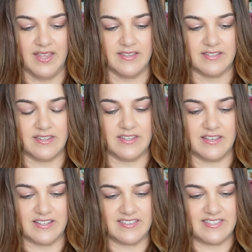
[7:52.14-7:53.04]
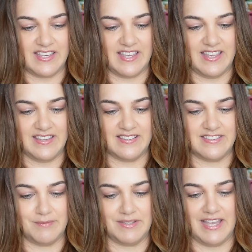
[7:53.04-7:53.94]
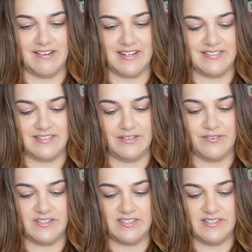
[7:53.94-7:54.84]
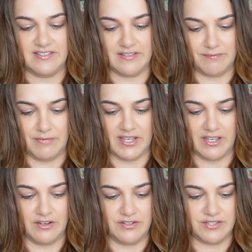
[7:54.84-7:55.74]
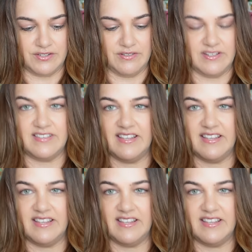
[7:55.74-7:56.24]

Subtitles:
so that you can see the similarities and differences. My go-to is